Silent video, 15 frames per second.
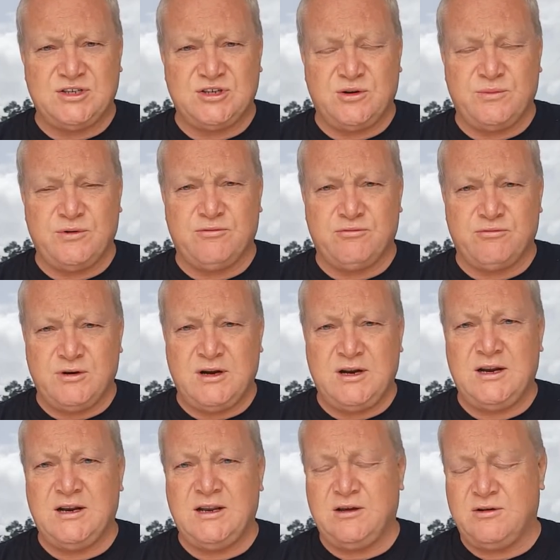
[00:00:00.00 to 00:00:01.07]
She's got to be a
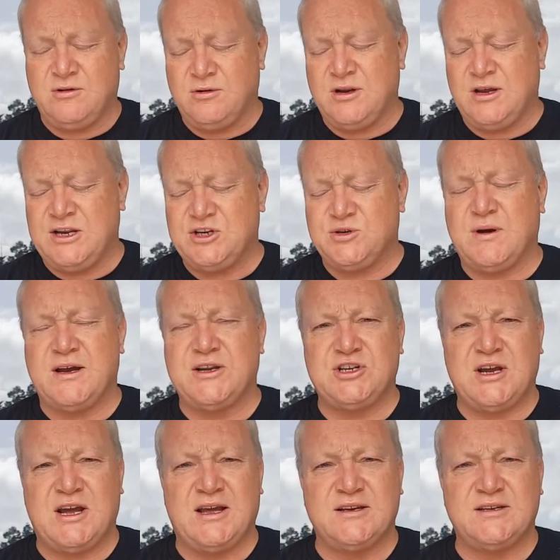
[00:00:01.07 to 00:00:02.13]
really good each way
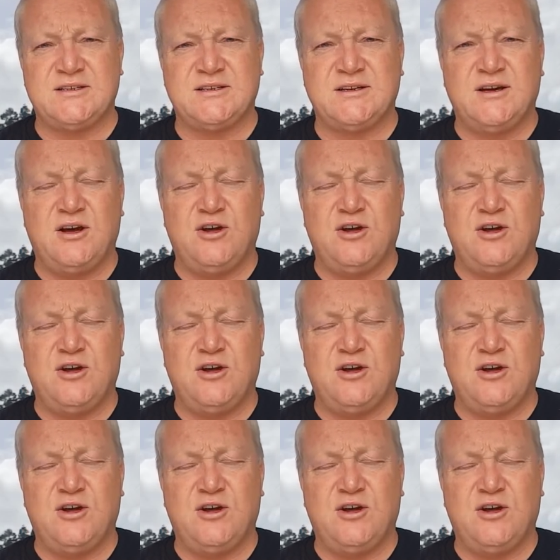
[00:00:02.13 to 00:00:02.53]
chance.